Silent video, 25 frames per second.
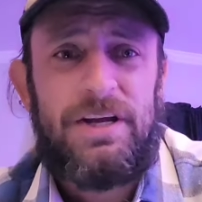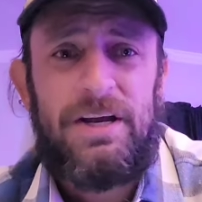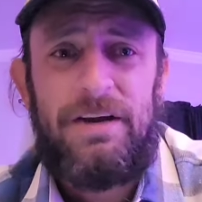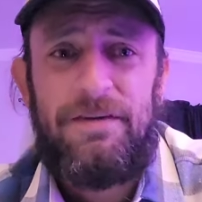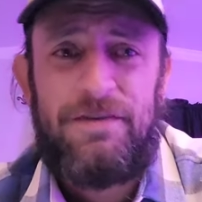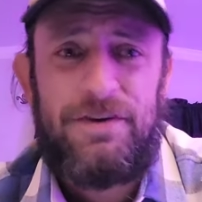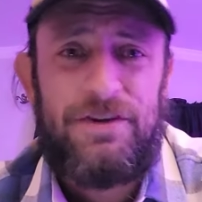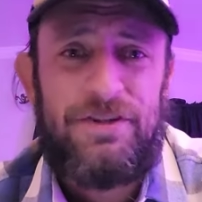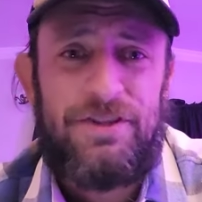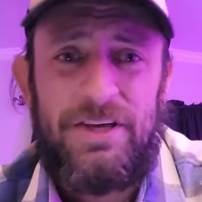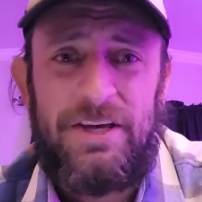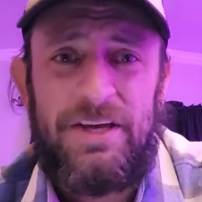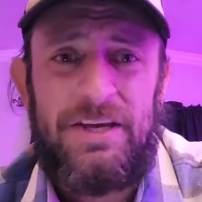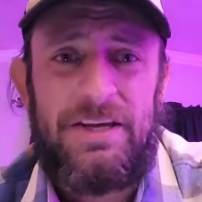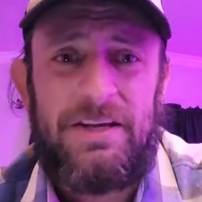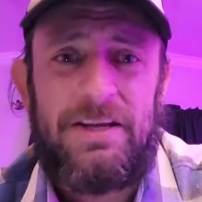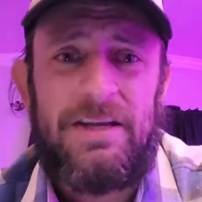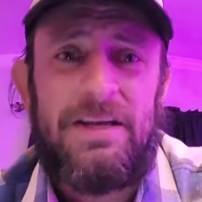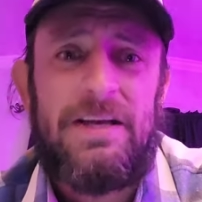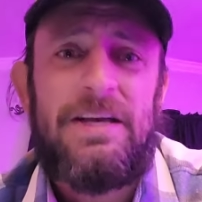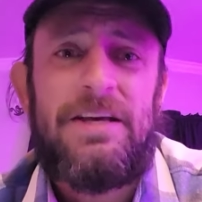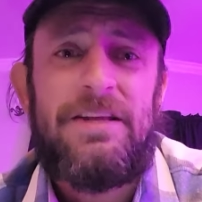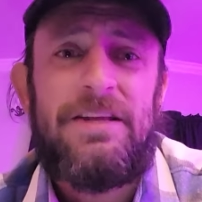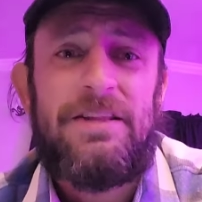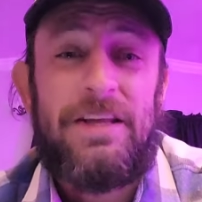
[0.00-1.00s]
everything
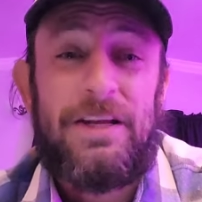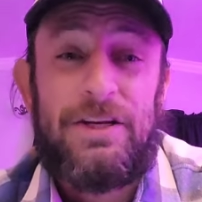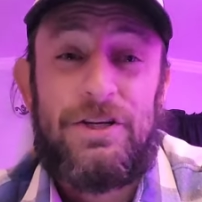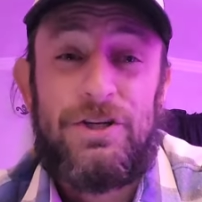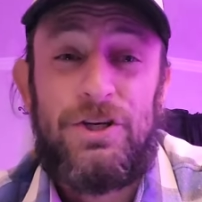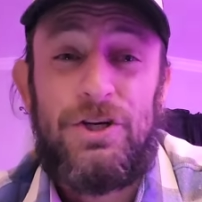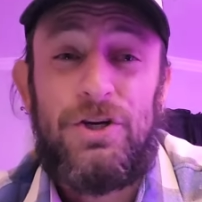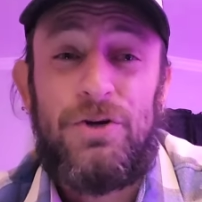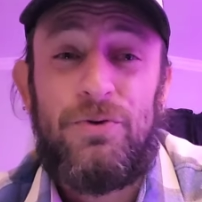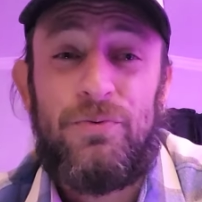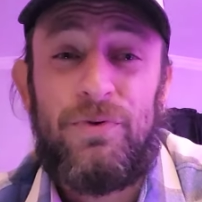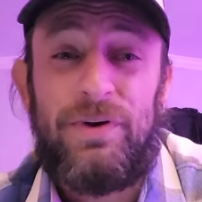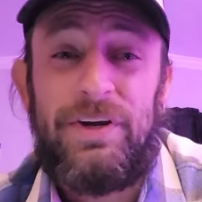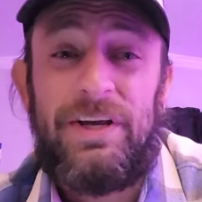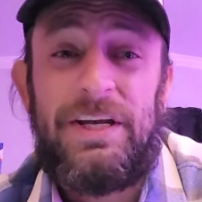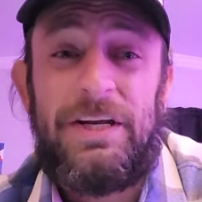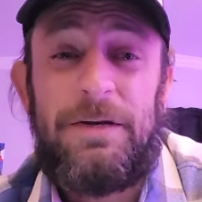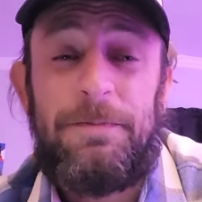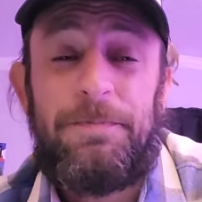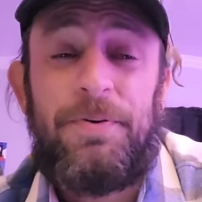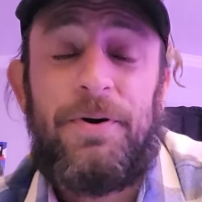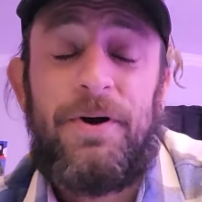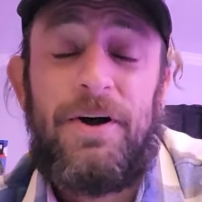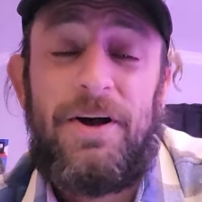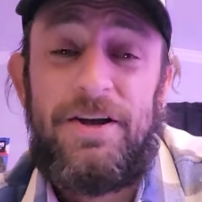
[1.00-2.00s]
that you
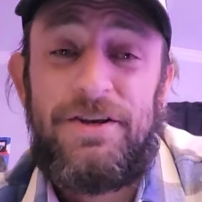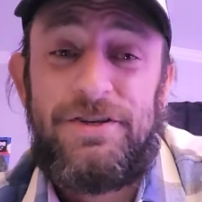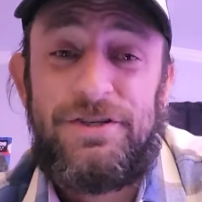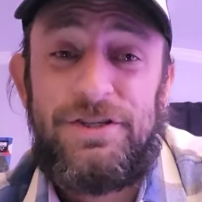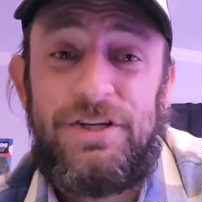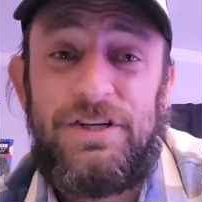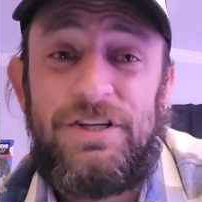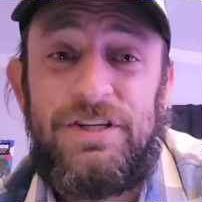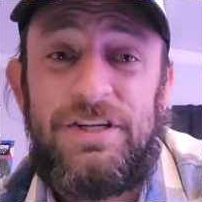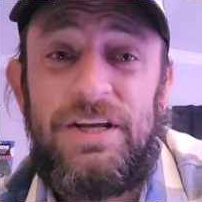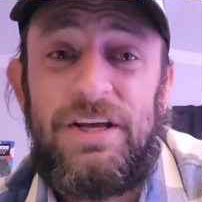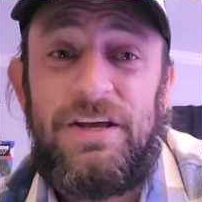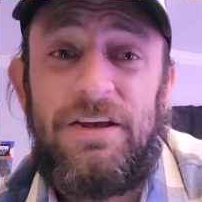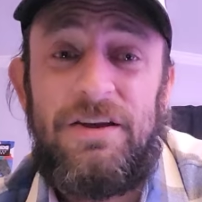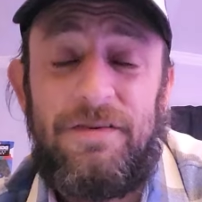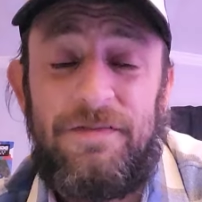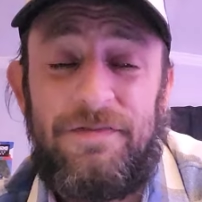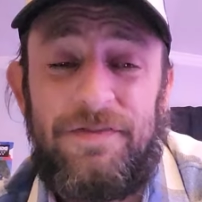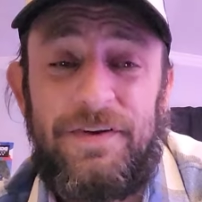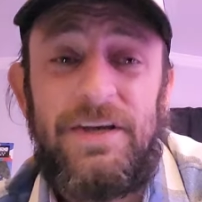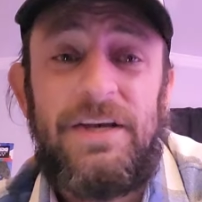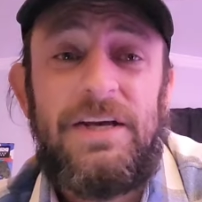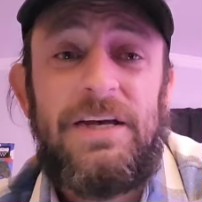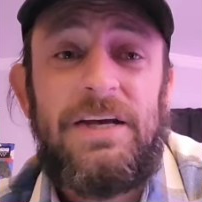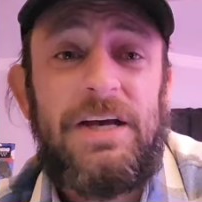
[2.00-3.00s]
read positive
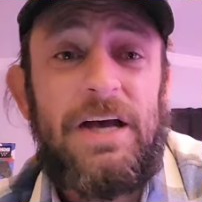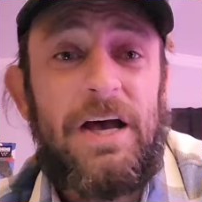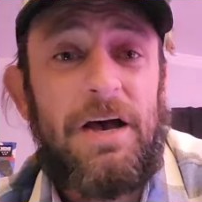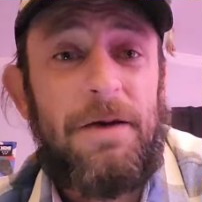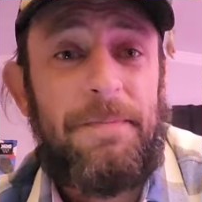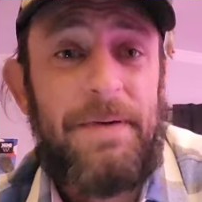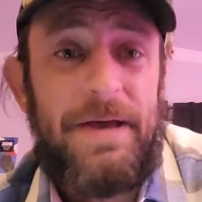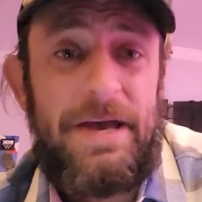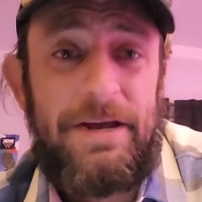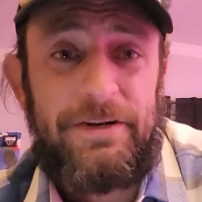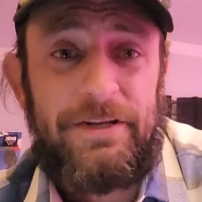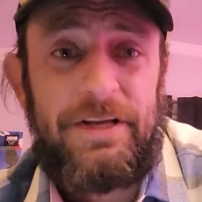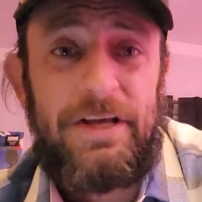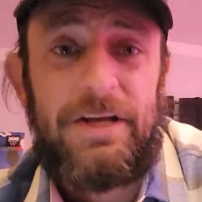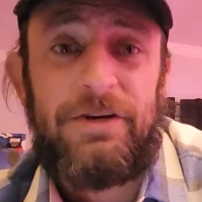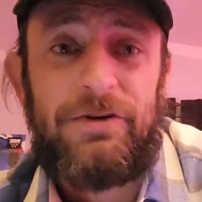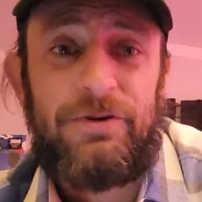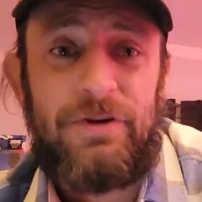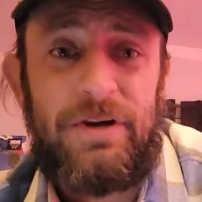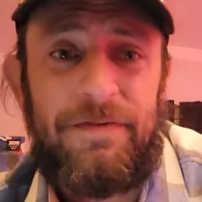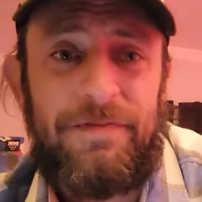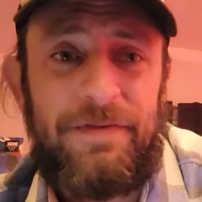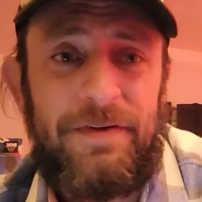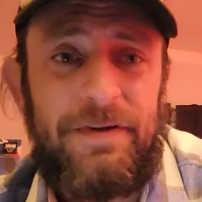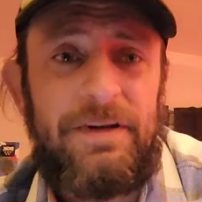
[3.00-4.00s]
about King
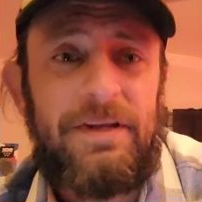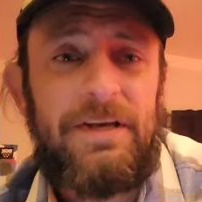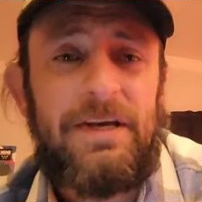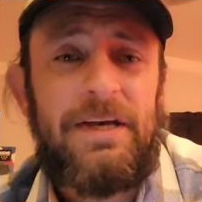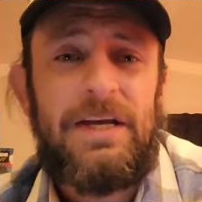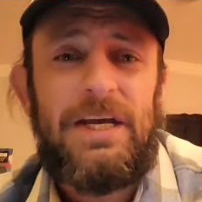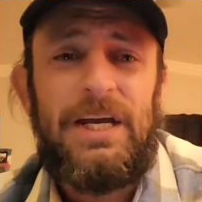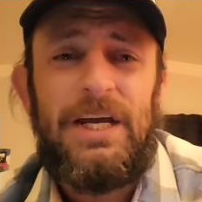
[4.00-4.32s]
Griffin.